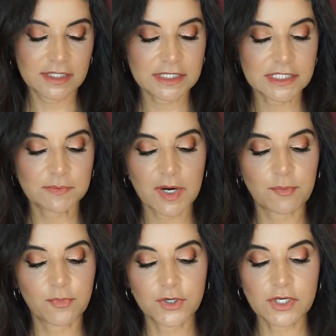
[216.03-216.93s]
this is by
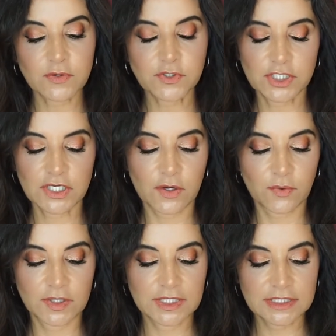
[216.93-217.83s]

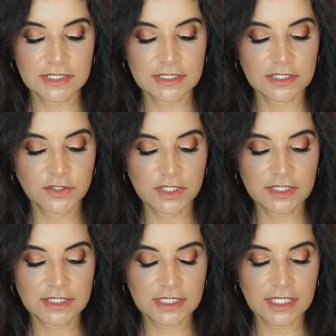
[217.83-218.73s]
Briogeo, and this is the
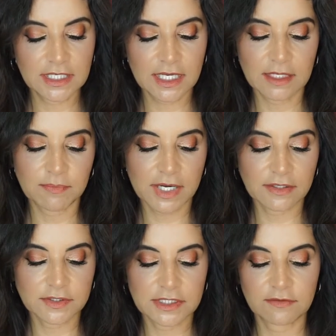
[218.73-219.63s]

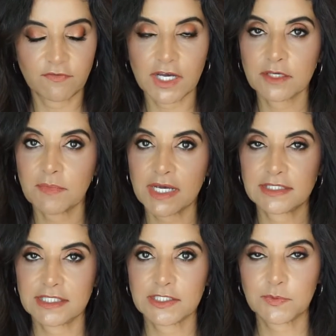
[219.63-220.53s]
Ginseng+Biotin
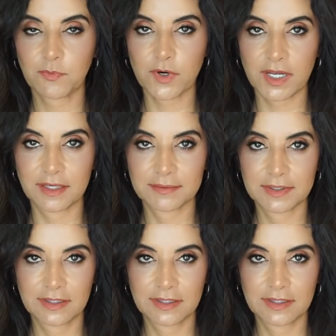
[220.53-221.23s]
Volumizing Spray.